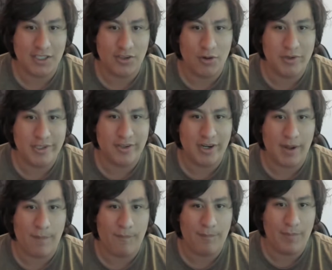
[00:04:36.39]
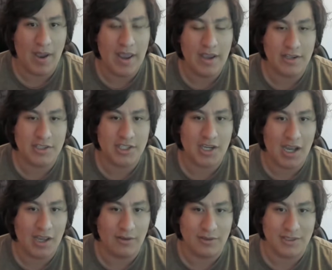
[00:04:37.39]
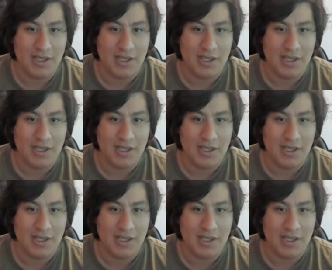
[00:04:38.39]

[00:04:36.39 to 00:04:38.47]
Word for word: always trying to bite a child,